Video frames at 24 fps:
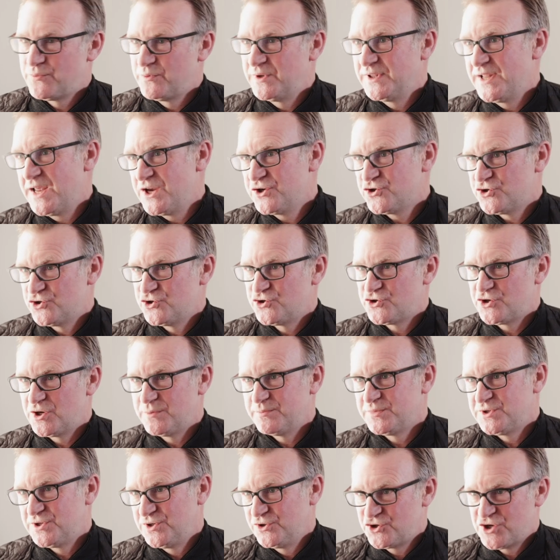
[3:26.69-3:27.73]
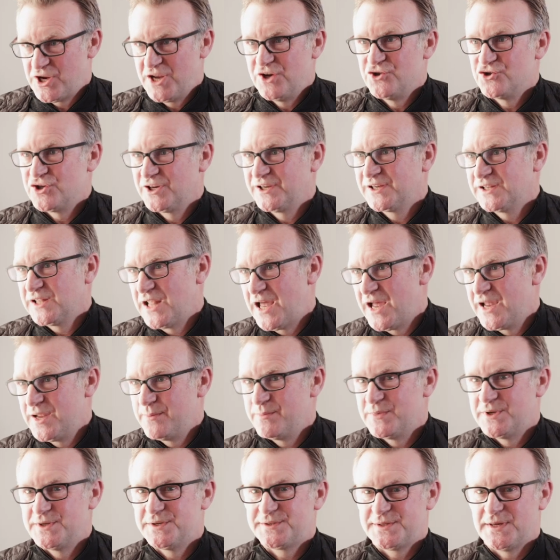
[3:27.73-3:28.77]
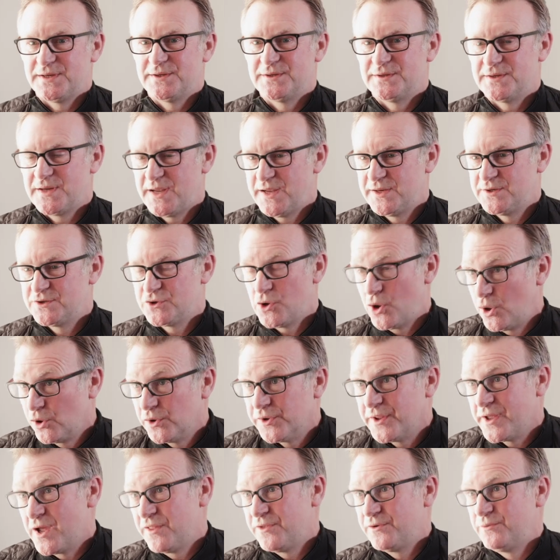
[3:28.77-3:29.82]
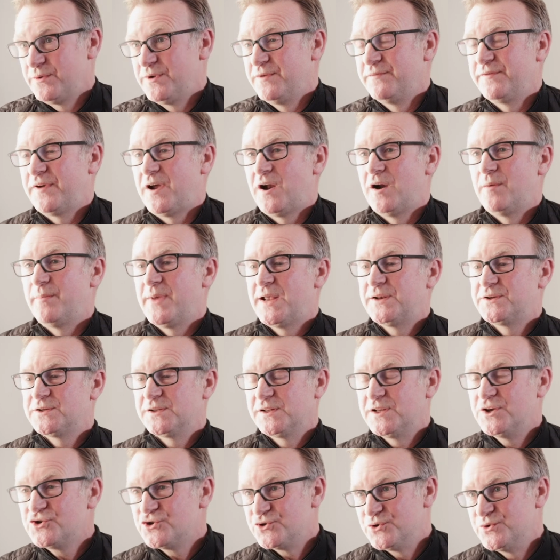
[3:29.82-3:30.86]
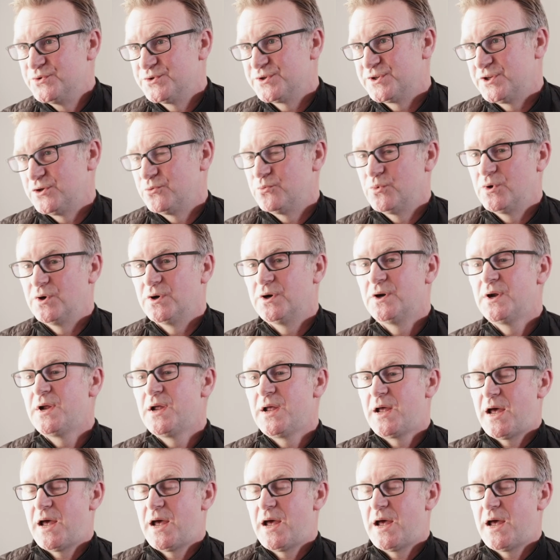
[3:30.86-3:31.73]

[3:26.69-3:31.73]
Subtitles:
relationship to changing climates and all the other environmental issues that were